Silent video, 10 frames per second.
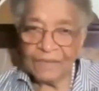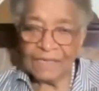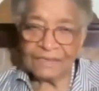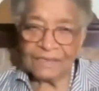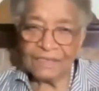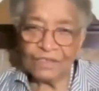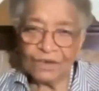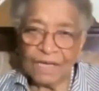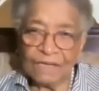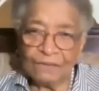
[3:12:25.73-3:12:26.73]
can ascend
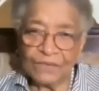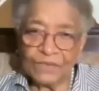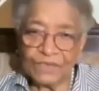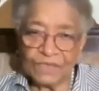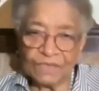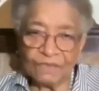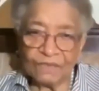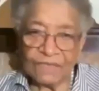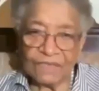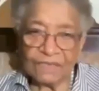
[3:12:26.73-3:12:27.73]
to higher positions of
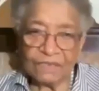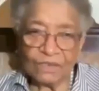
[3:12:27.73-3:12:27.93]
leadership.